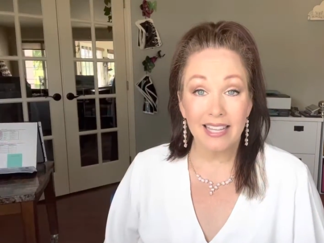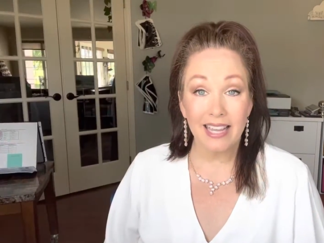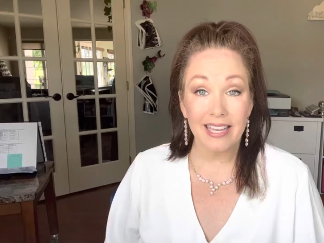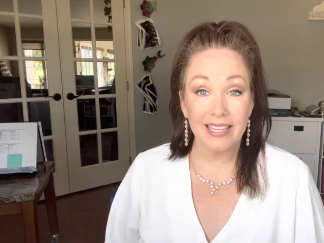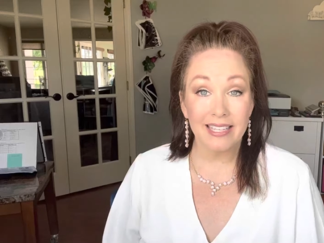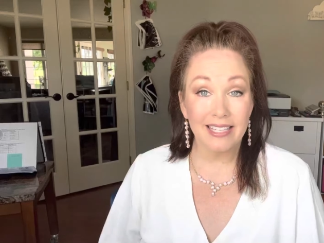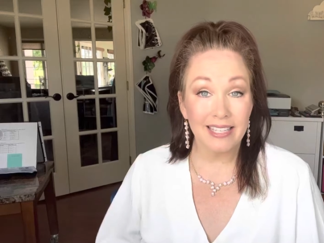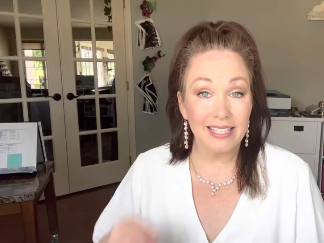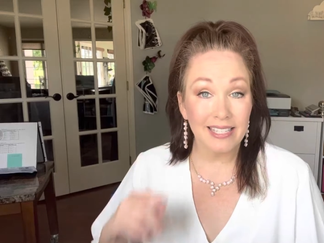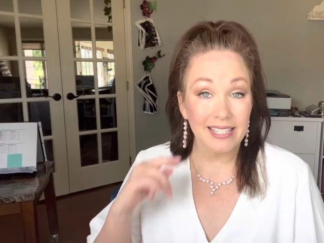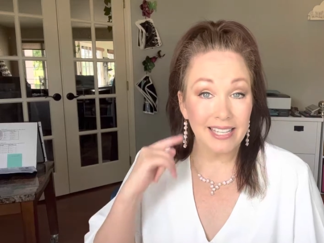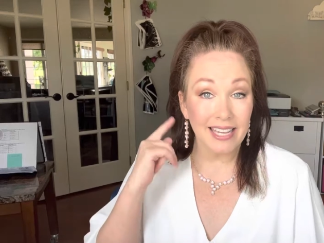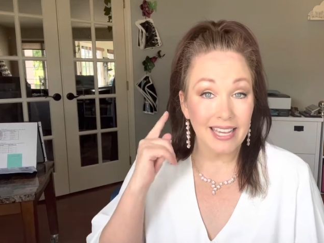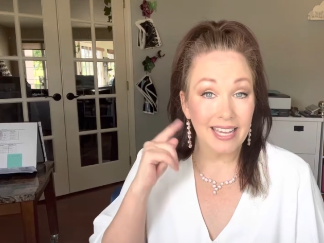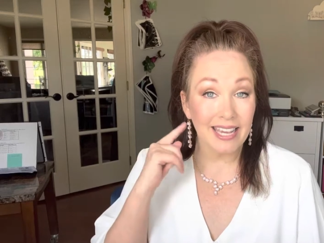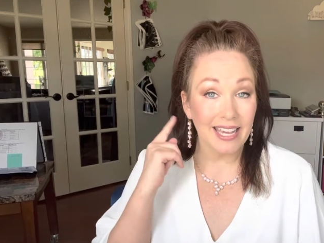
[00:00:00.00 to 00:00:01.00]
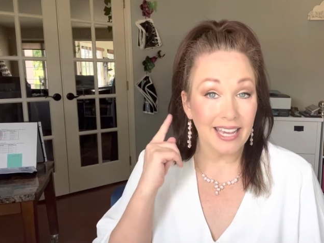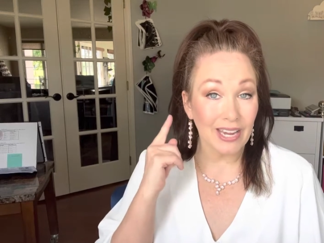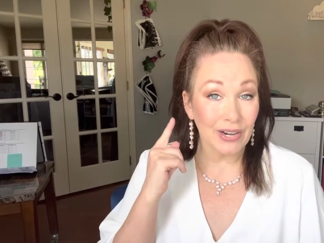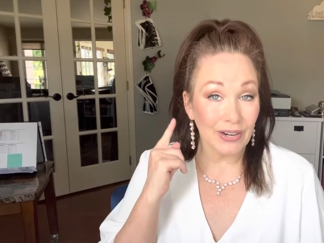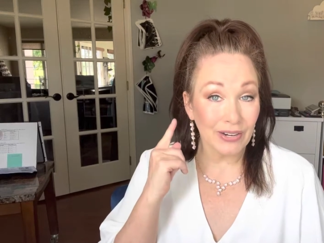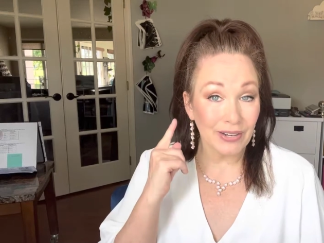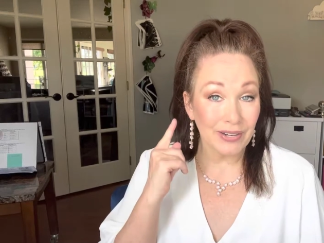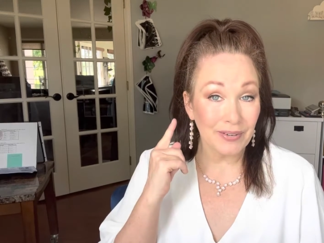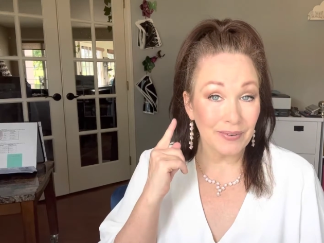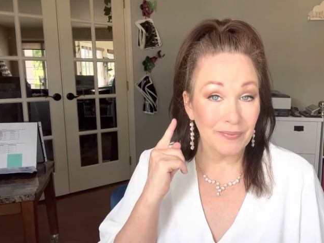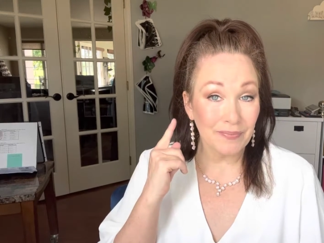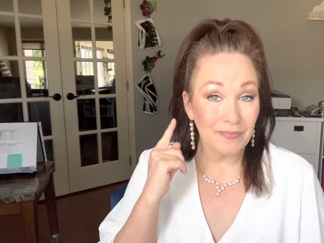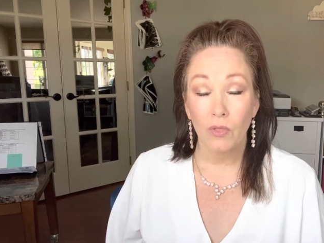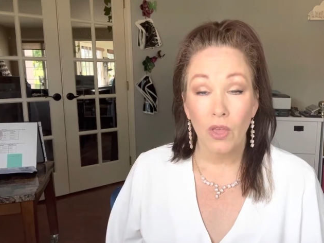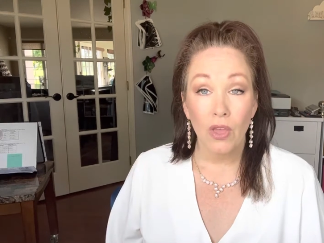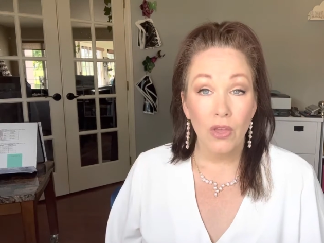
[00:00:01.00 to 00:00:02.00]
is hear.
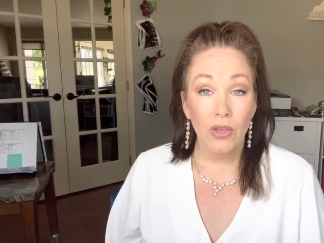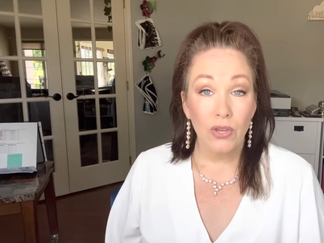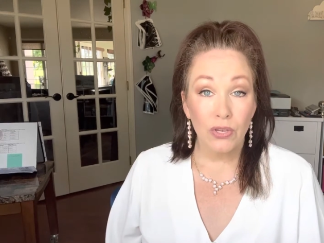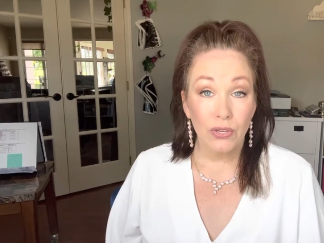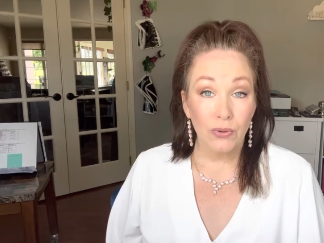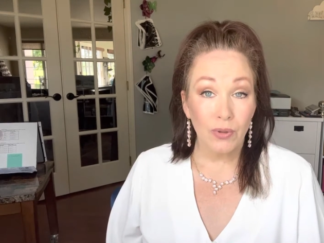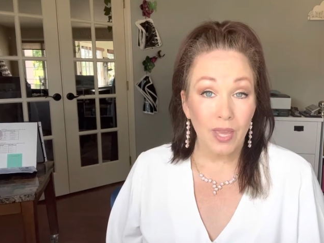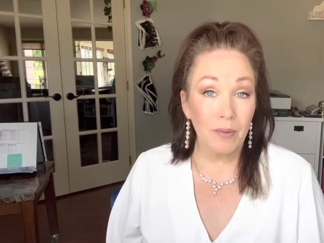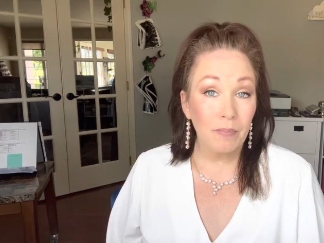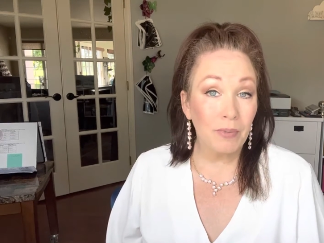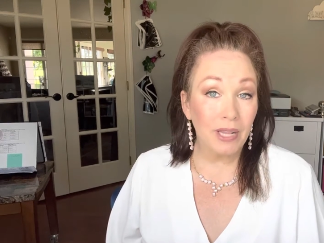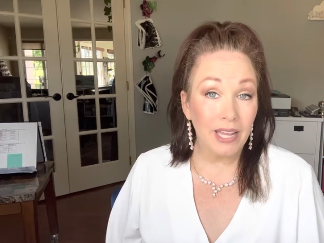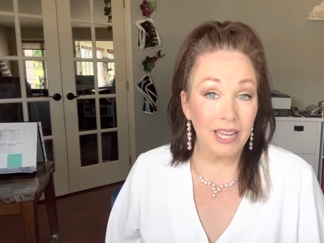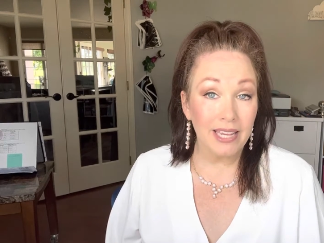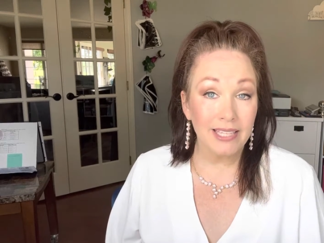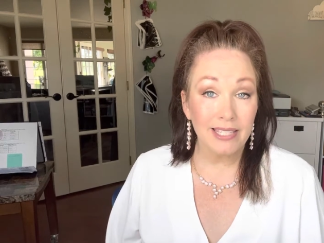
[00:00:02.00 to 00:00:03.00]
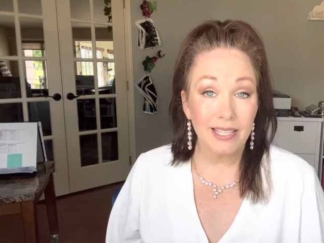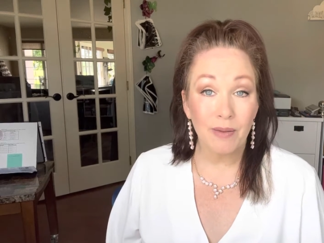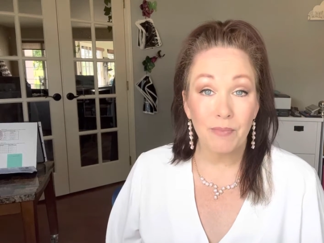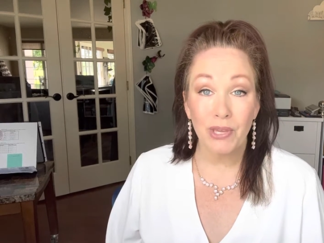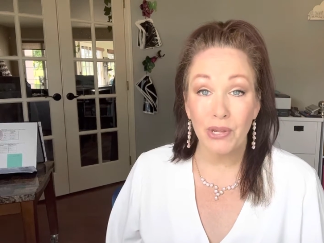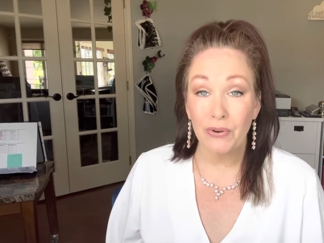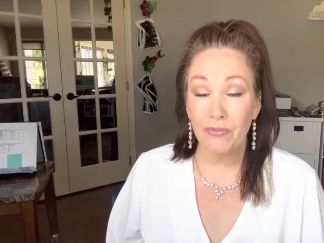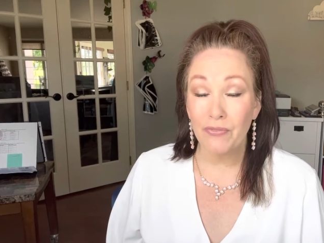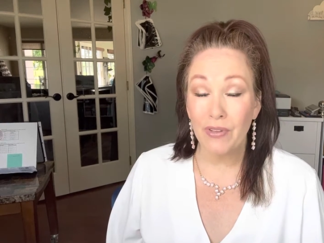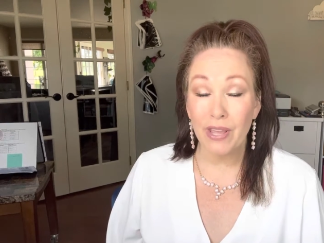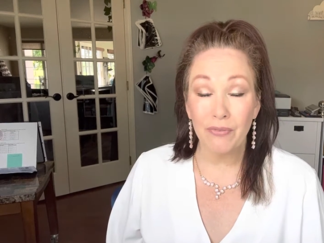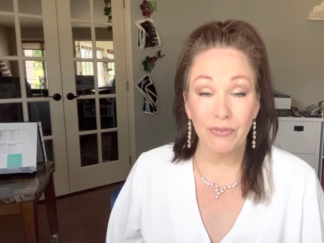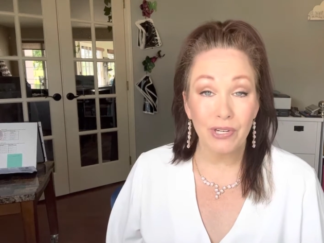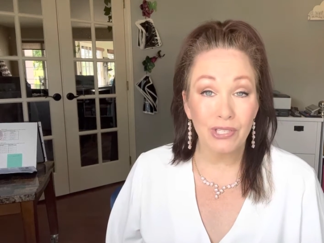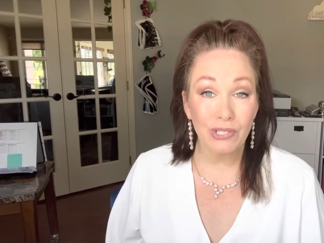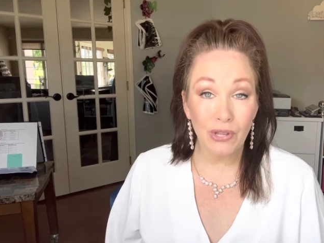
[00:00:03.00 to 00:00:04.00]
You can play some of your
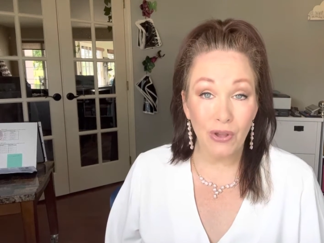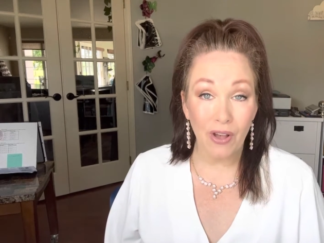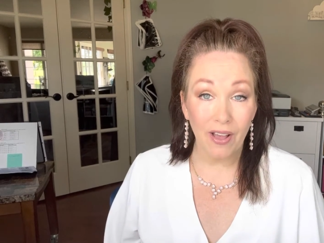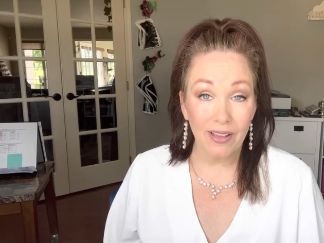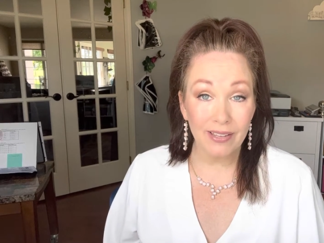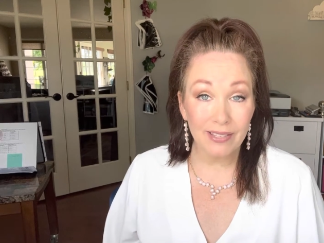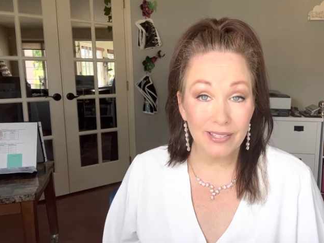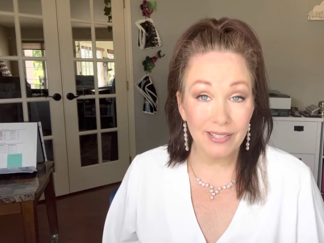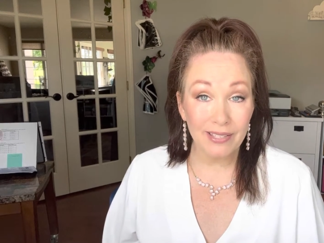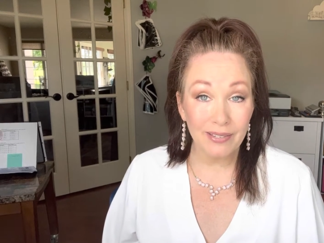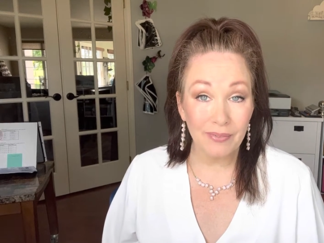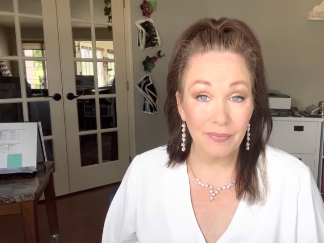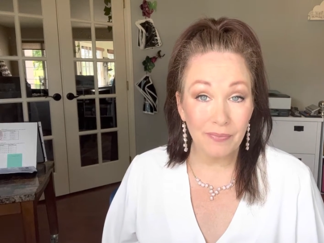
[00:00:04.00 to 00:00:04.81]
favorite songs.